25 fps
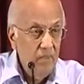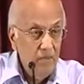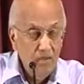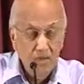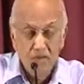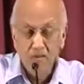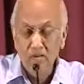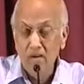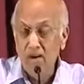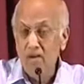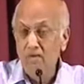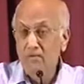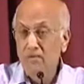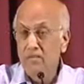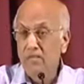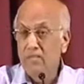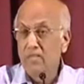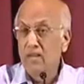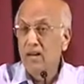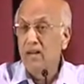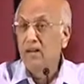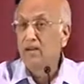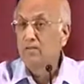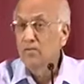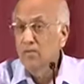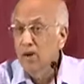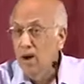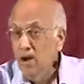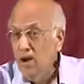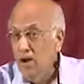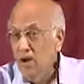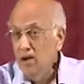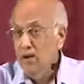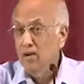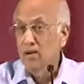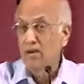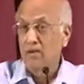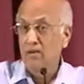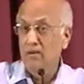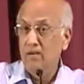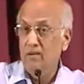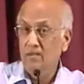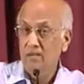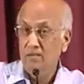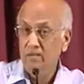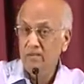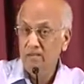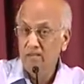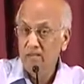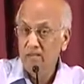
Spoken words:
Your ground is like rock.